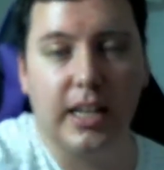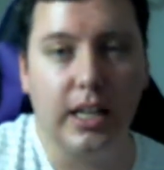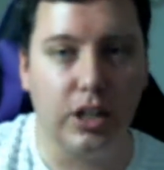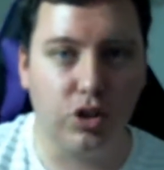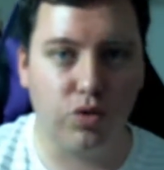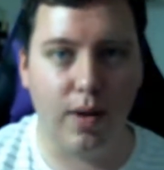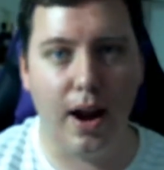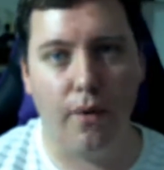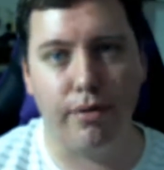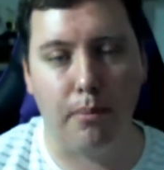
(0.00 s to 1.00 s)
straight
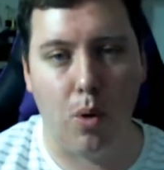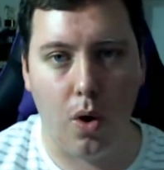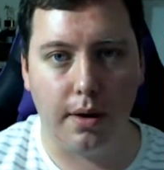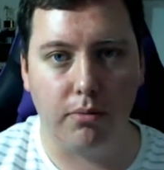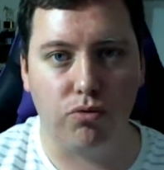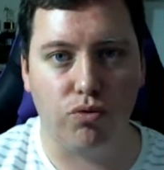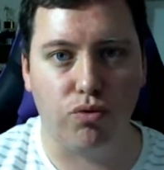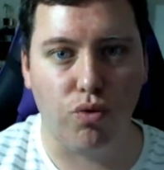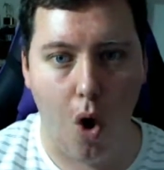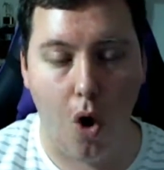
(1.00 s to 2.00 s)
off the board.
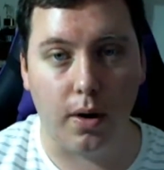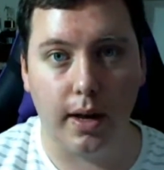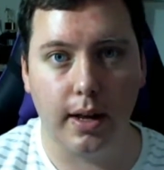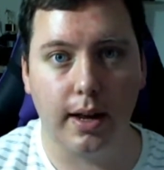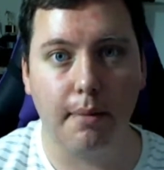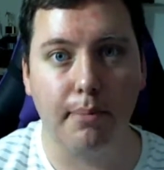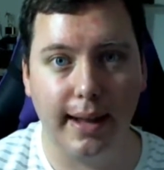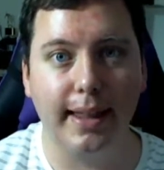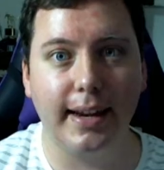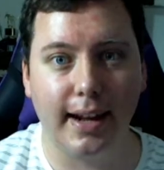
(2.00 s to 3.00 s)
Wrong.
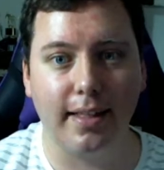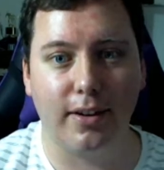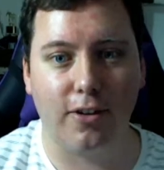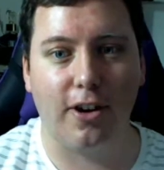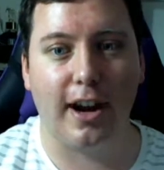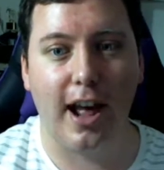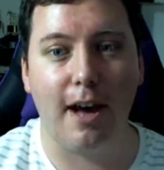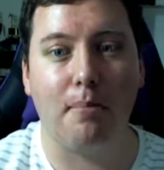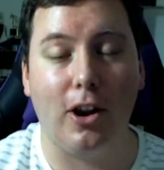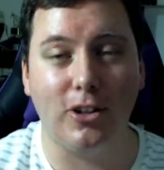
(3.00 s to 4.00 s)
Completely and utterly wrong. And I
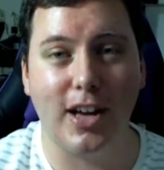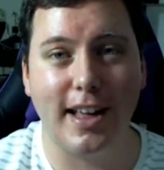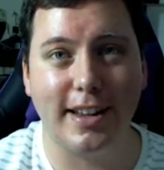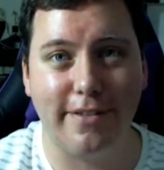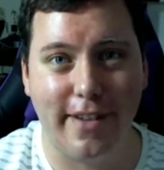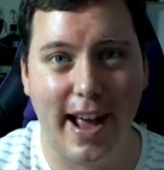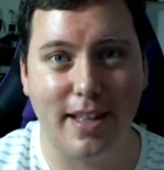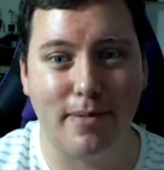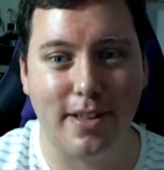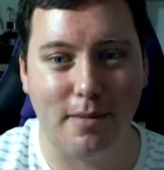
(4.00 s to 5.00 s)
apologize in
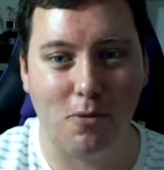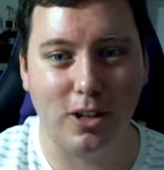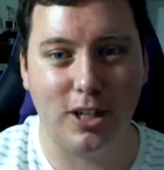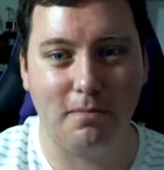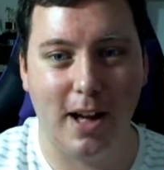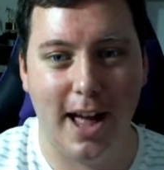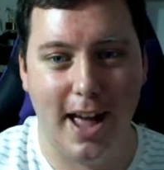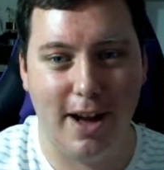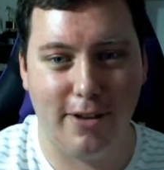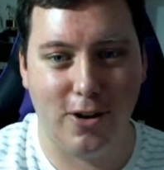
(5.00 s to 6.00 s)
advance because I'm watching
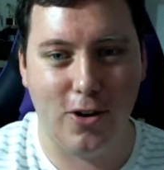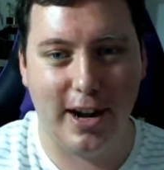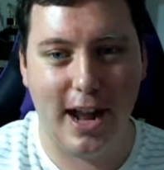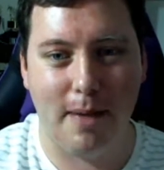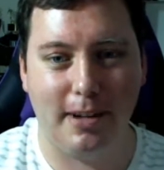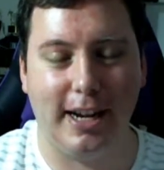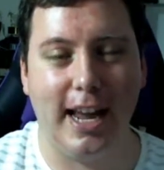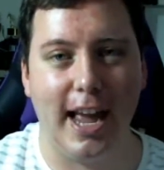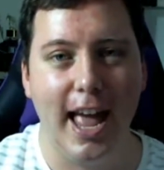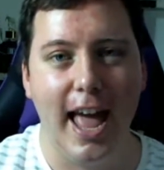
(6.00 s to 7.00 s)
my recording happening
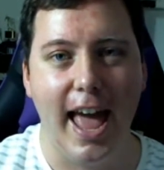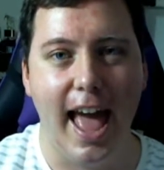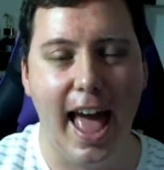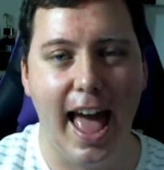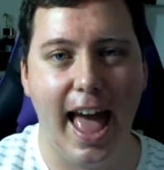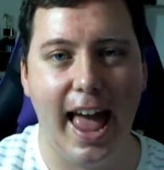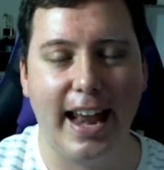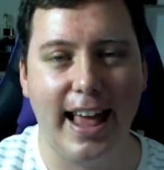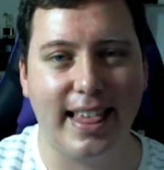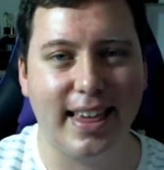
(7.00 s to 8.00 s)
here, and
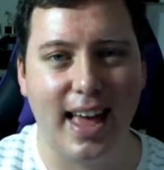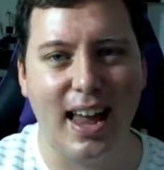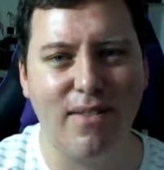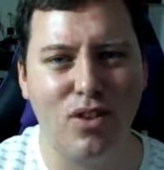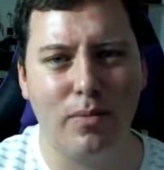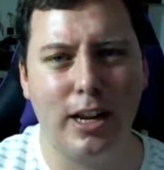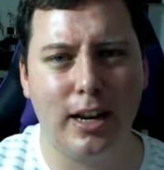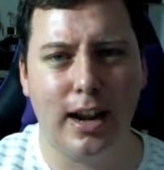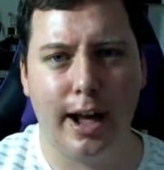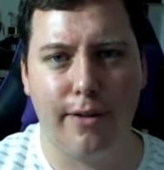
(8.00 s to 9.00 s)
it's kind of zooming in
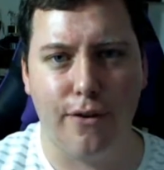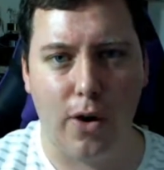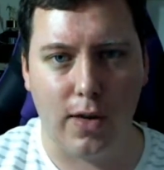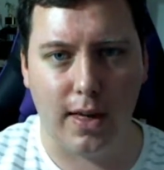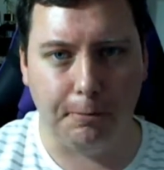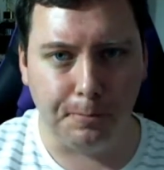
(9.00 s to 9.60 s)
and out of focusing.